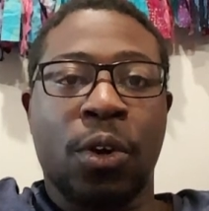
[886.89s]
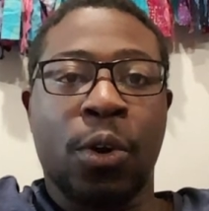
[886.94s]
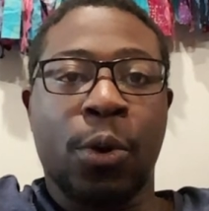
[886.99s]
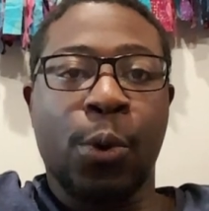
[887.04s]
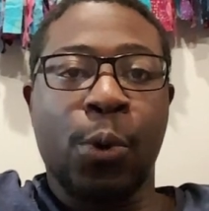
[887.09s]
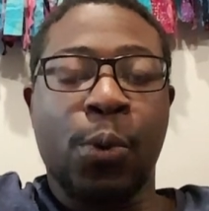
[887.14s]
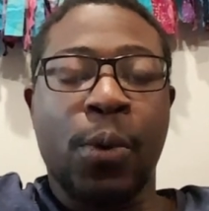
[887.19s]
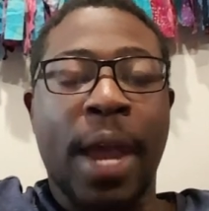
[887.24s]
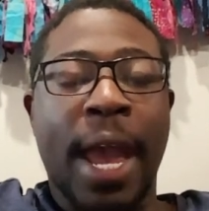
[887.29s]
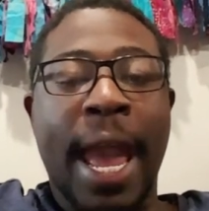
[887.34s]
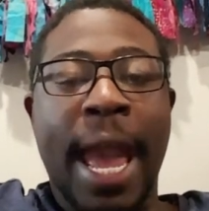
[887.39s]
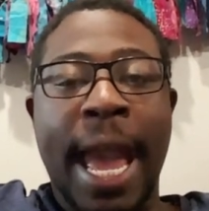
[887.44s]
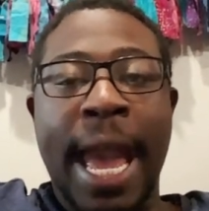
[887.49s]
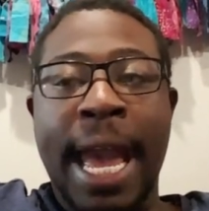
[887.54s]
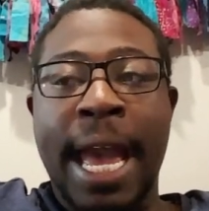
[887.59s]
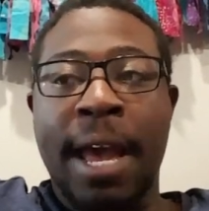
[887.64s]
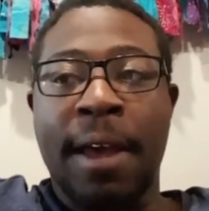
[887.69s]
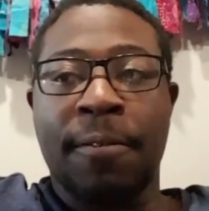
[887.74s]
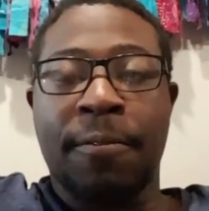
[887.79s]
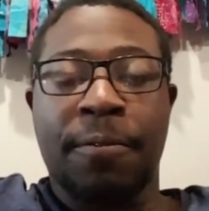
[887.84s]
who
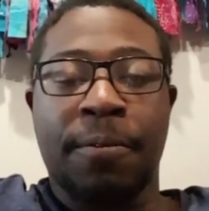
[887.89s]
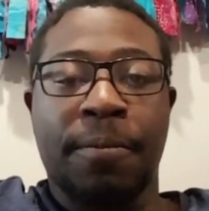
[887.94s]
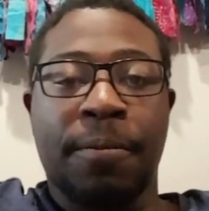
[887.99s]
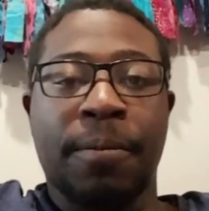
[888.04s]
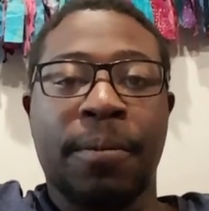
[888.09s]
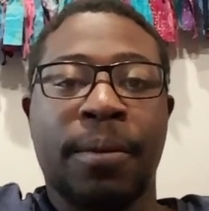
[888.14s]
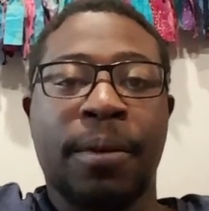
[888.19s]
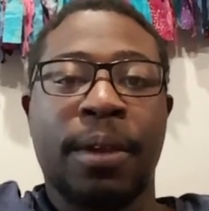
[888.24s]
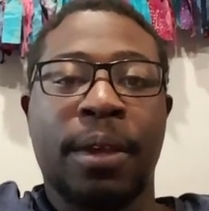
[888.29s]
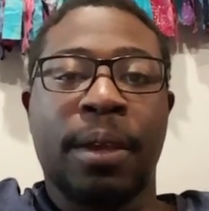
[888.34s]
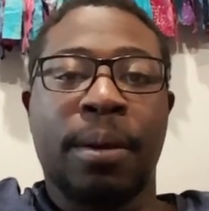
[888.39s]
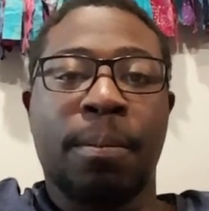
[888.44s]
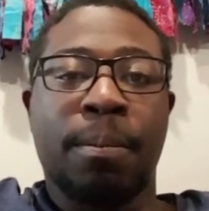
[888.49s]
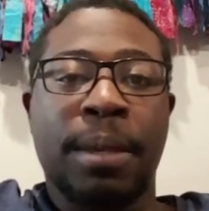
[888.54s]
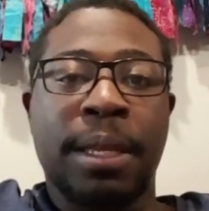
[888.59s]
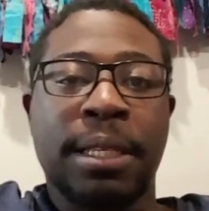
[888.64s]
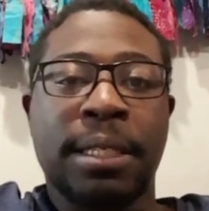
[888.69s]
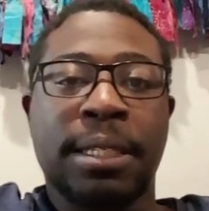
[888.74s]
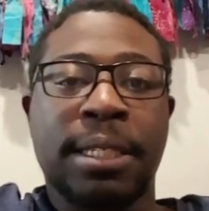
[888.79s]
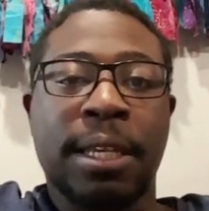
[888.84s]
have
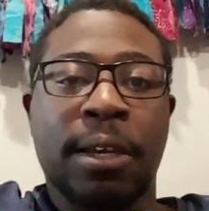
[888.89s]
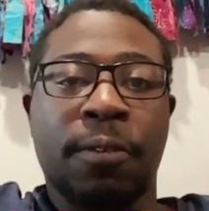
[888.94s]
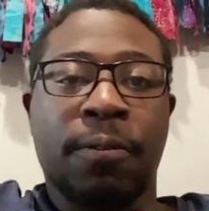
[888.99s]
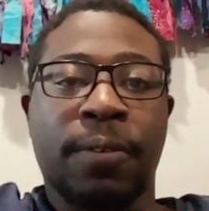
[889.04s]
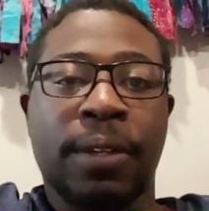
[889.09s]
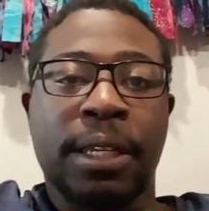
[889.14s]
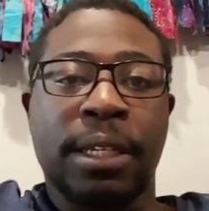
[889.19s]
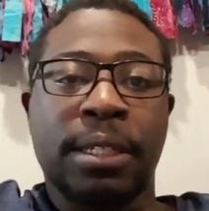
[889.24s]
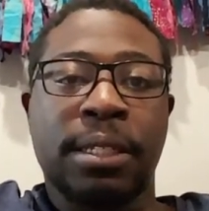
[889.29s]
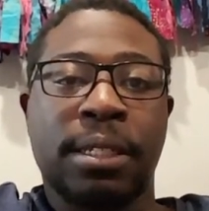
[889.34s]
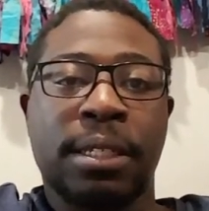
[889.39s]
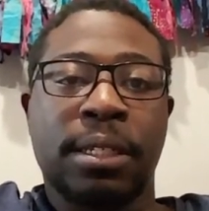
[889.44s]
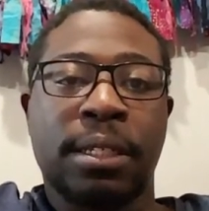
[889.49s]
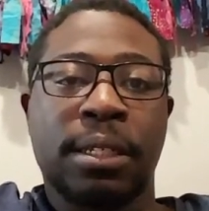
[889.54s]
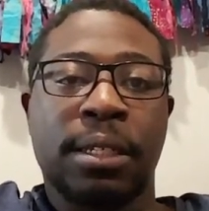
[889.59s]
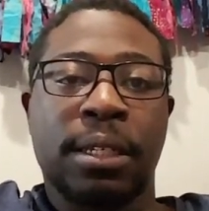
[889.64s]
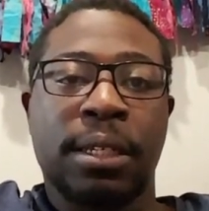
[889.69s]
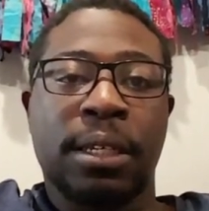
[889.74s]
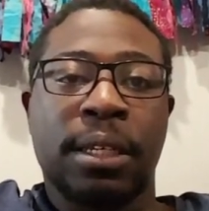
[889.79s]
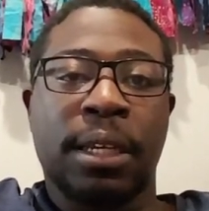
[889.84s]
been selfless
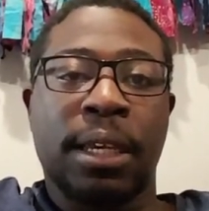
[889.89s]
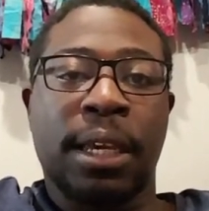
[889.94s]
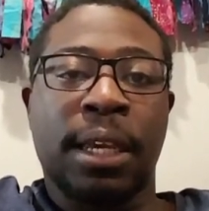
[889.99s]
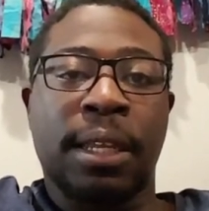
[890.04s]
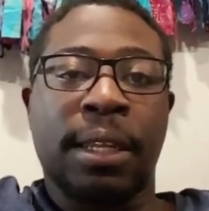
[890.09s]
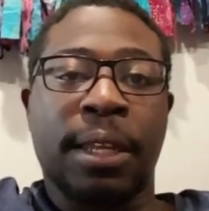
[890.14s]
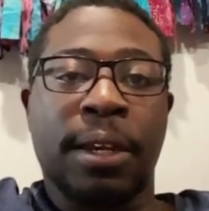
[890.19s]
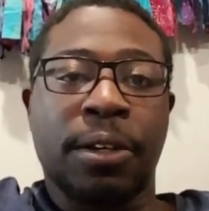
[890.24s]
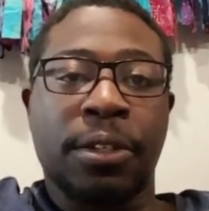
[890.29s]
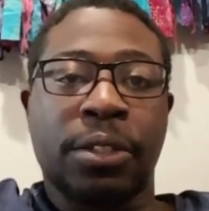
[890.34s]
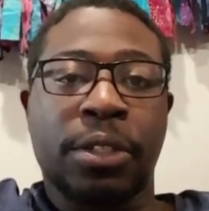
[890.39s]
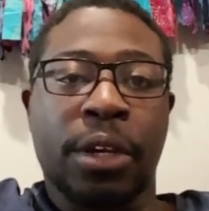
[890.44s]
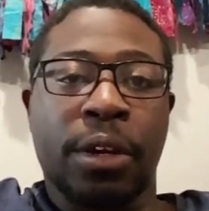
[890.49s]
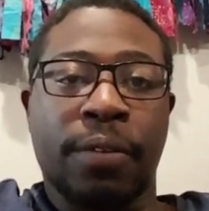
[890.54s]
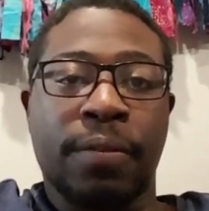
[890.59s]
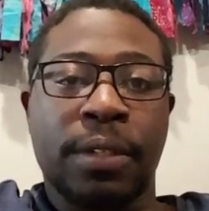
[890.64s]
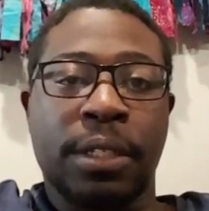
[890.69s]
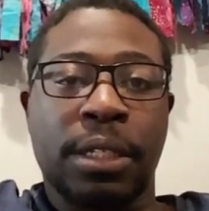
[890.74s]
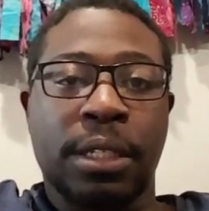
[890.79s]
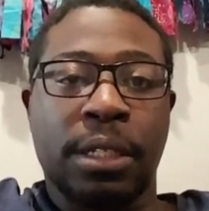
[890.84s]
in their
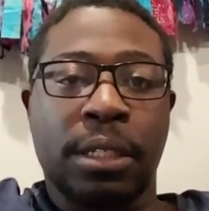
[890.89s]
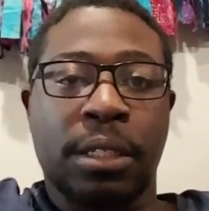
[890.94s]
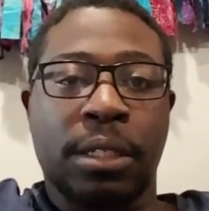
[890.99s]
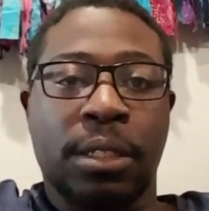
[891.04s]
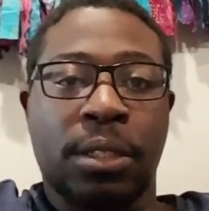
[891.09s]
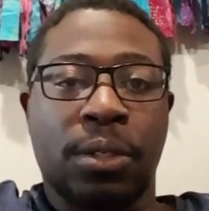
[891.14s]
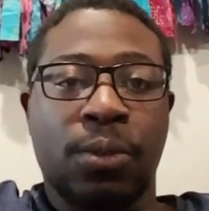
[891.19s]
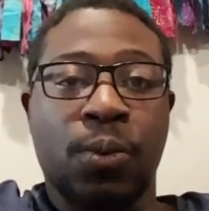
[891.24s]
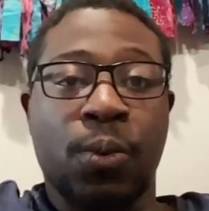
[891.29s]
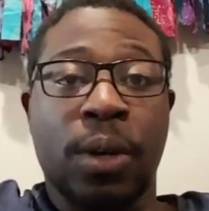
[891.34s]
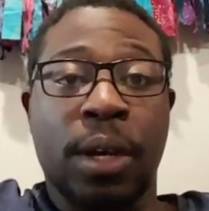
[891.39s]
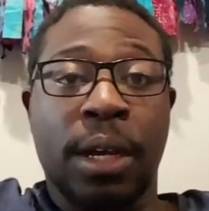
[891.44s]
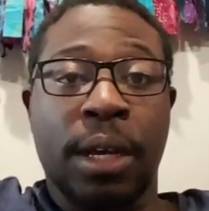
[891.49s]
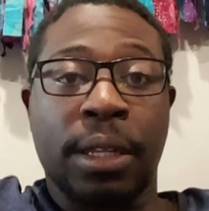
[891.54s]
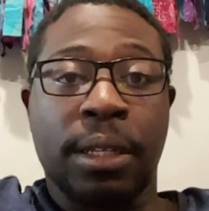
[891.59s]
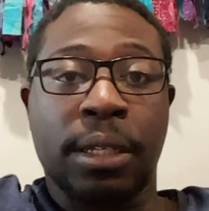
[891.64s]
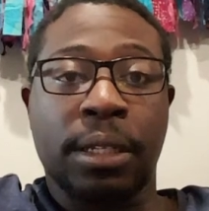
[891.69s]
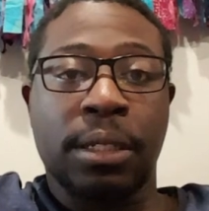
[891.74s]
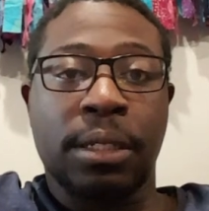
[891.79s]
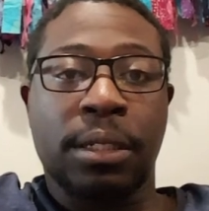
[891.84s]
services to
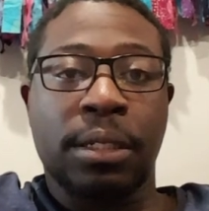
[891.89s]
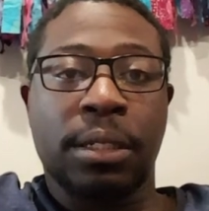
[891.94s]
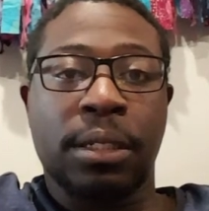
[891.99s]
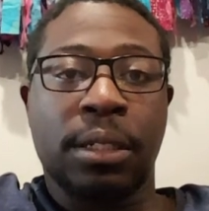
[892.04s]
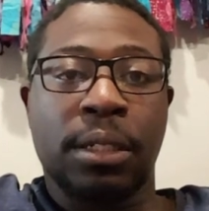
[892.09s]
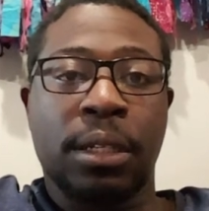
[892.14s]
others.